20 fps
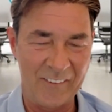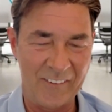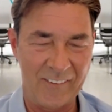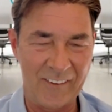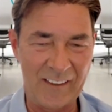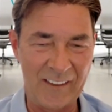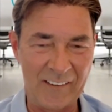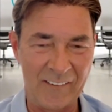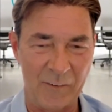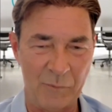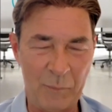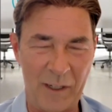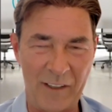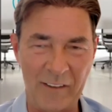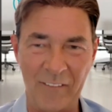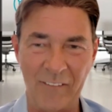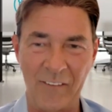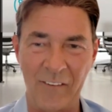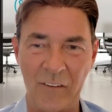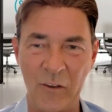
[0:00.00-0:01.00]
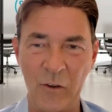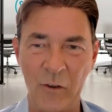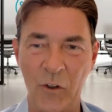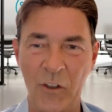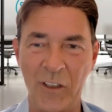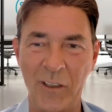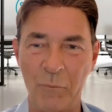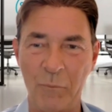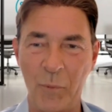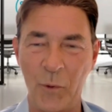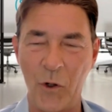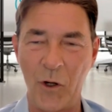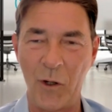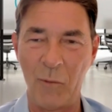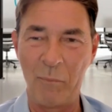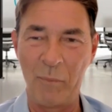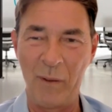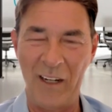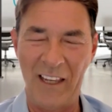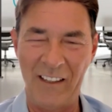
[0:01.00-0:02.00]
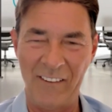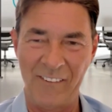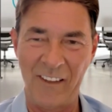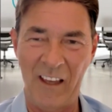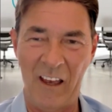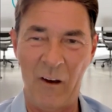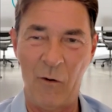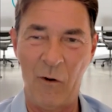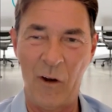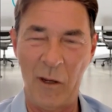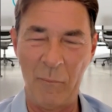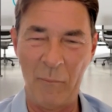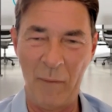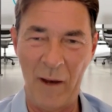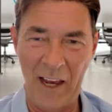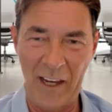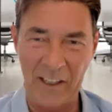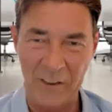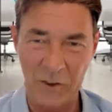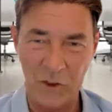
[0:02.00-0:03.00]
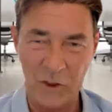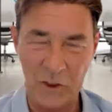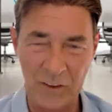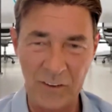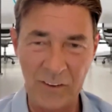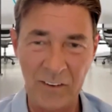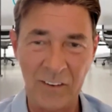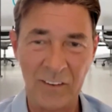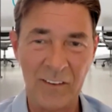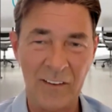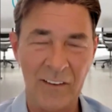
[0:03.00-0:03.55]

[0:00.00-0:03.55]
6 months Euribor plus our margin.